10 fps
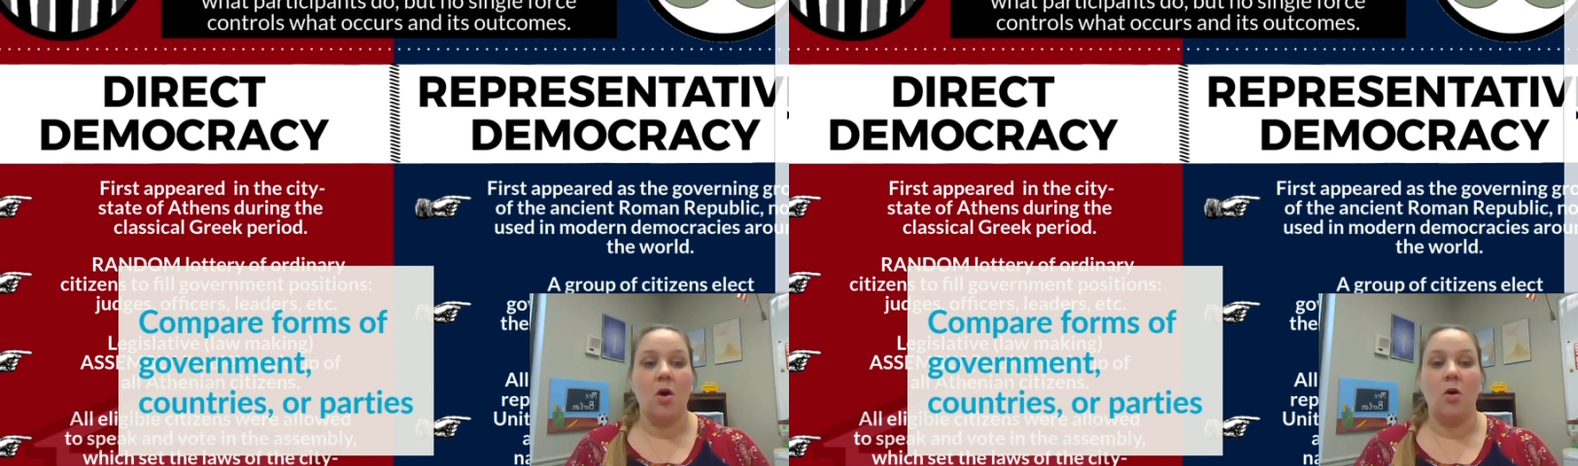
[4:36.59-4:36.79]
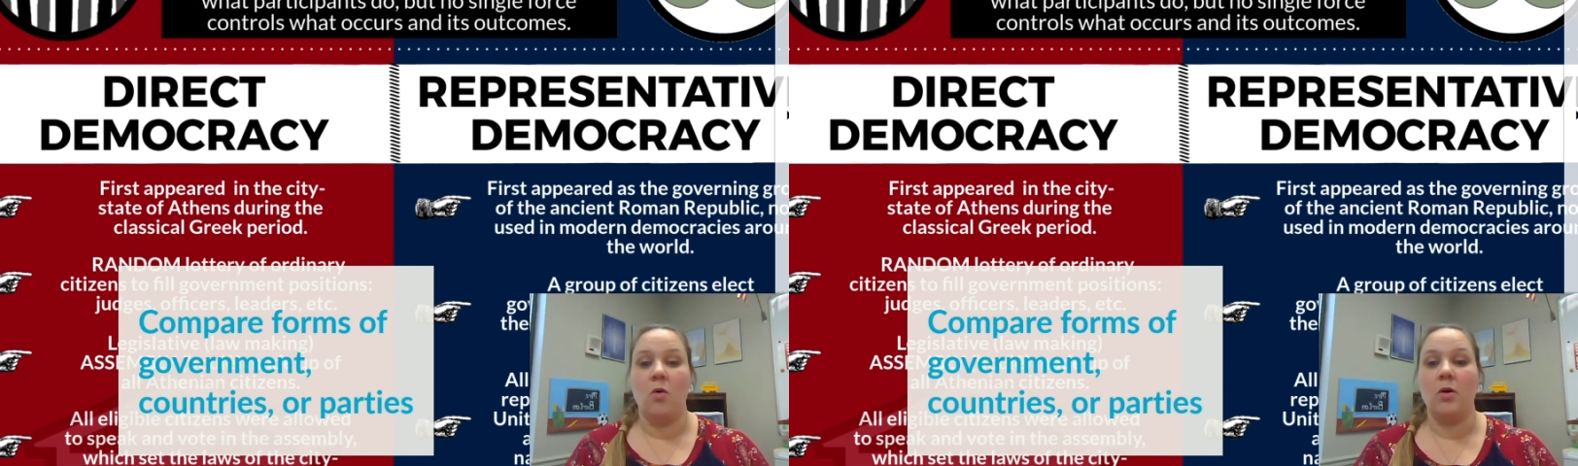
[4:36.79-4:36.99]

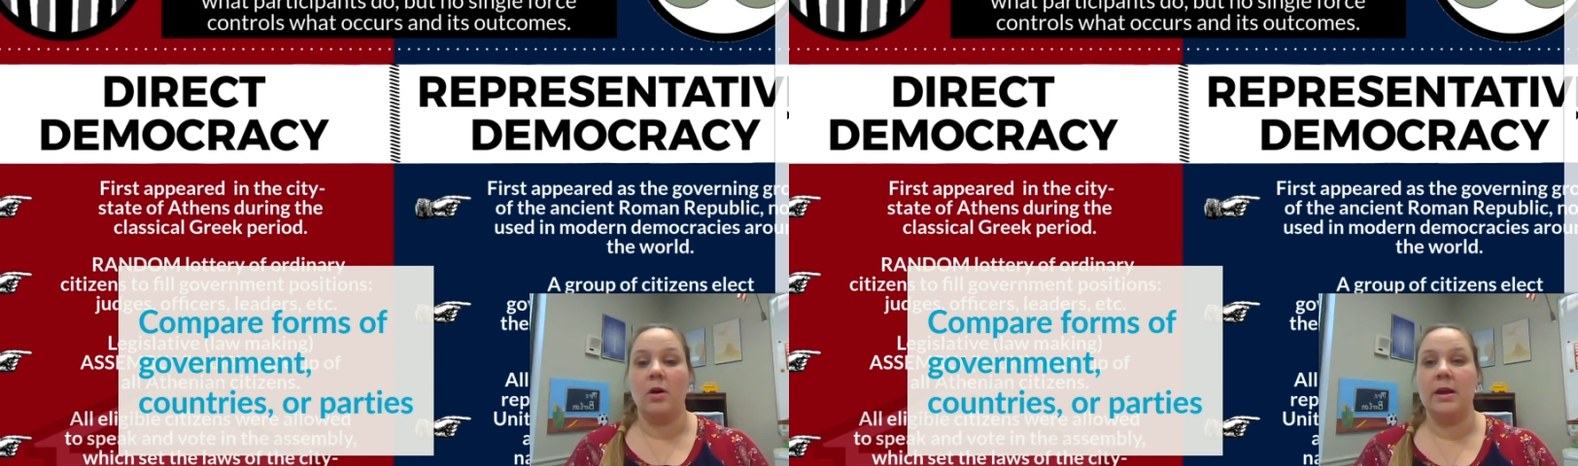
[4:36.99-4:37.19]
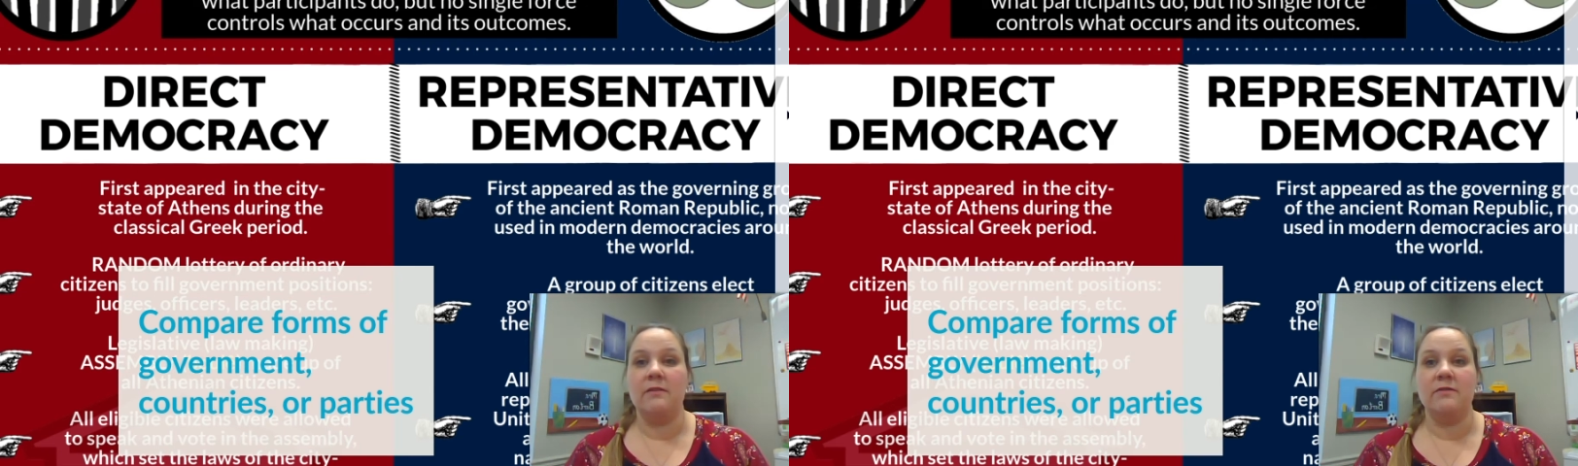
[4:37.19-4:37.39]

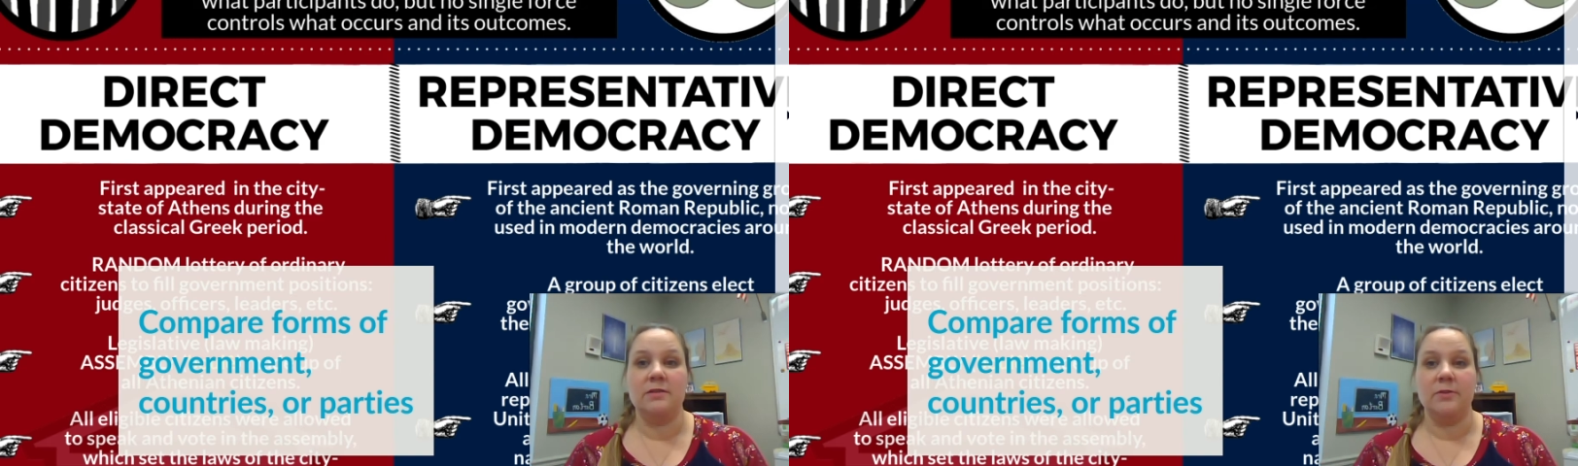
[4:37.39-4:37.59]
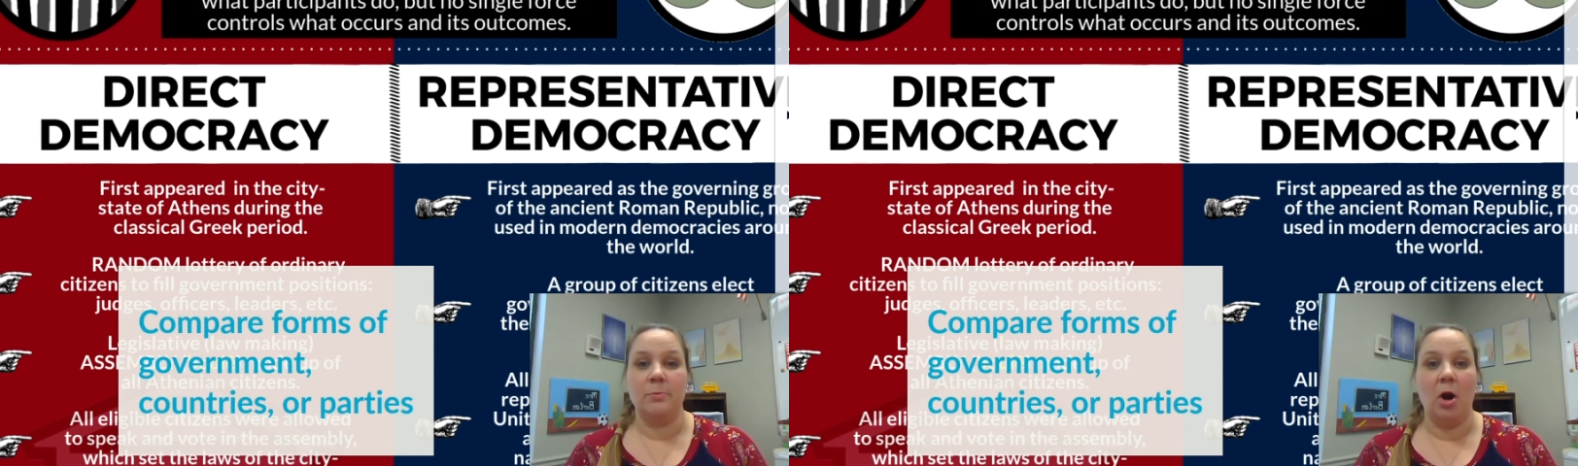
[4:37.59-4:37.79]
or even
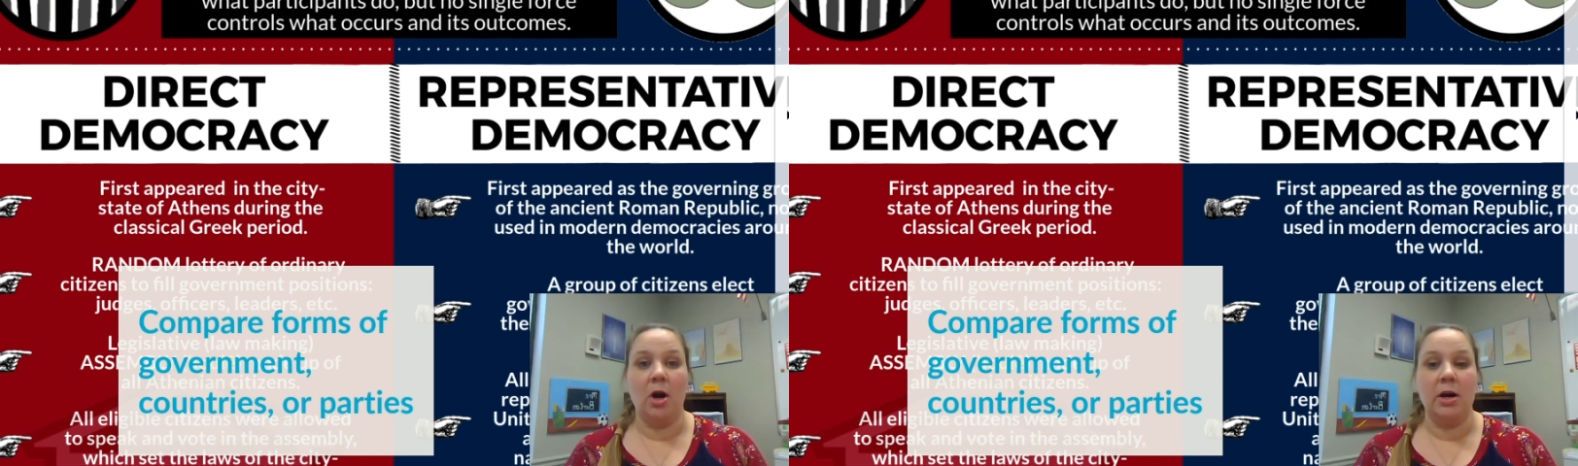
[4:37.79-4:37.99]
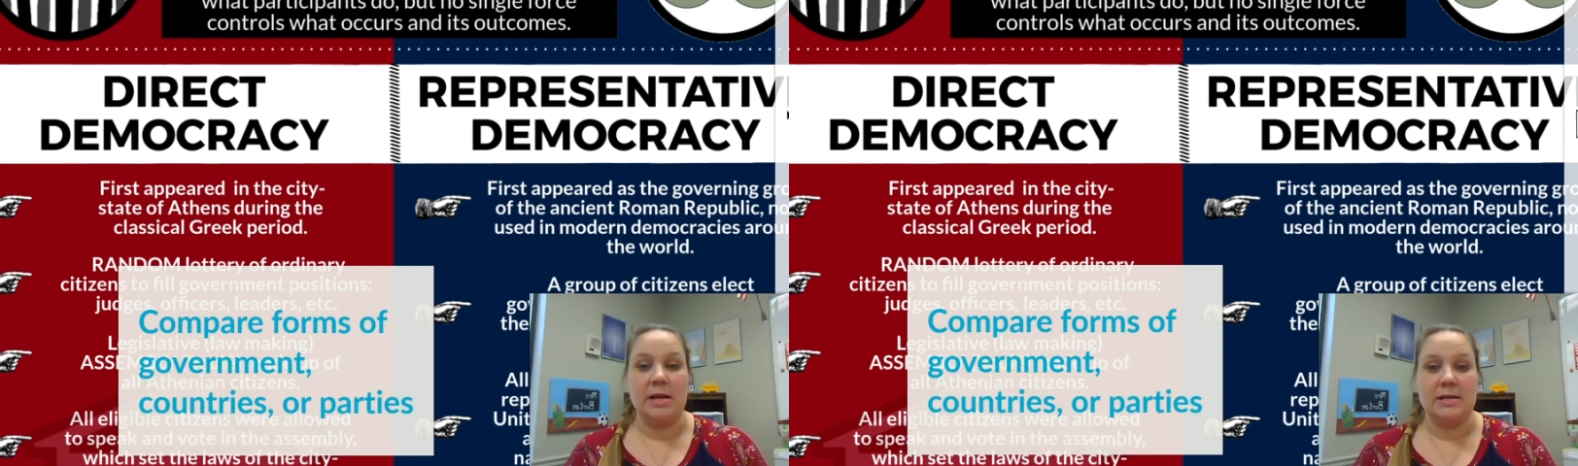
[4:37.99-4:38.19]
different
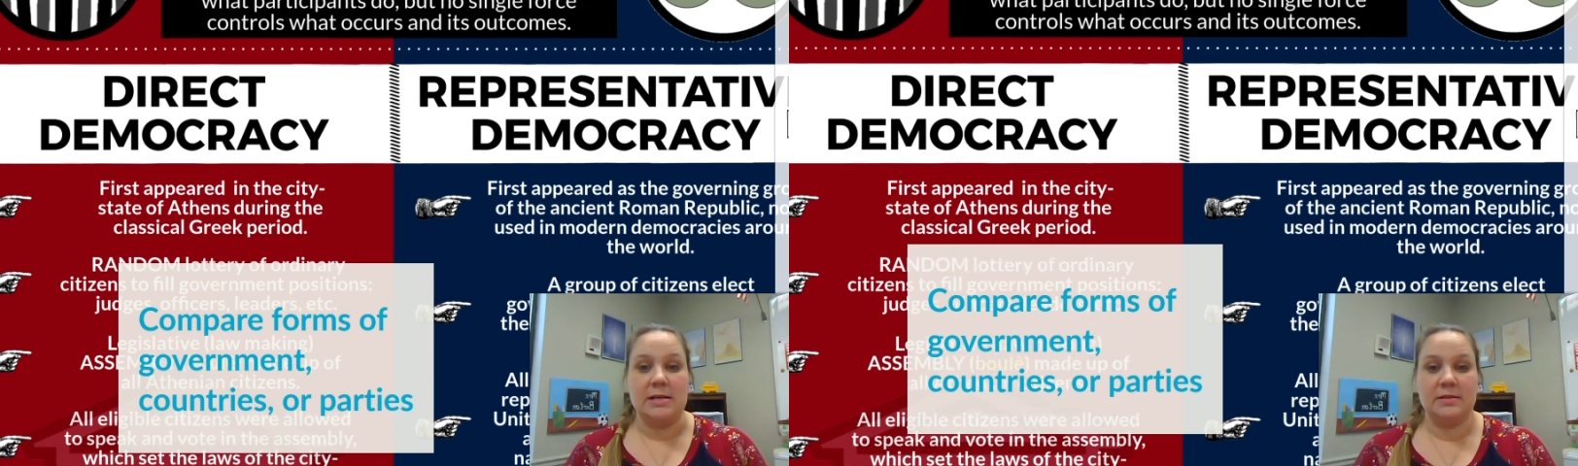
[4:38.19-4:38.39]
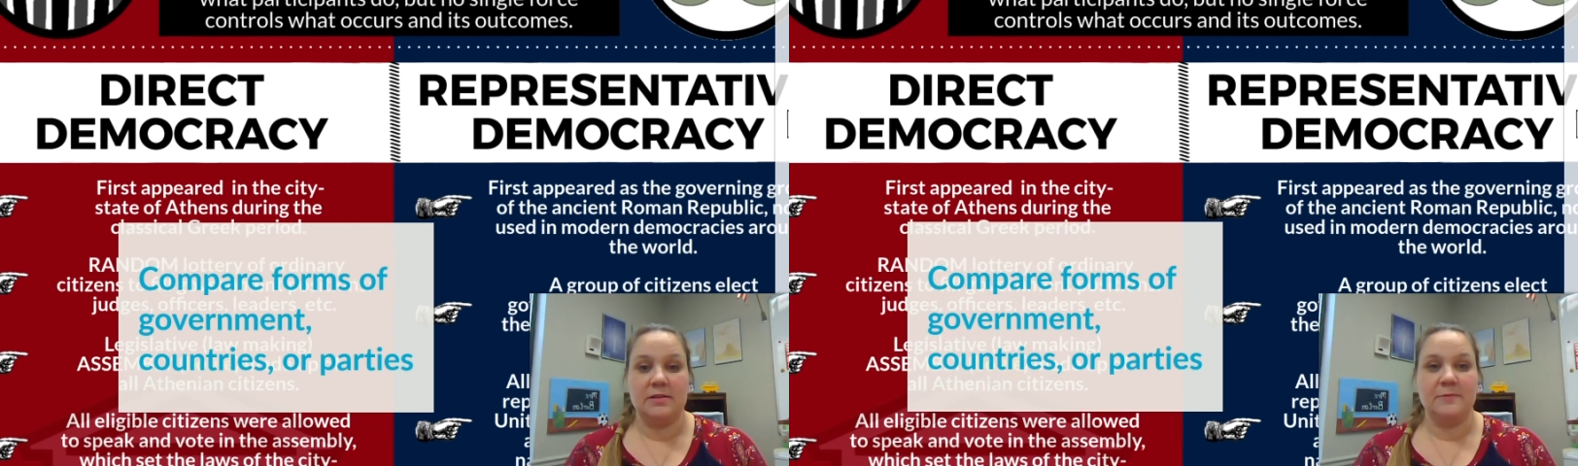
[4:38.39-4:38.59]
parties.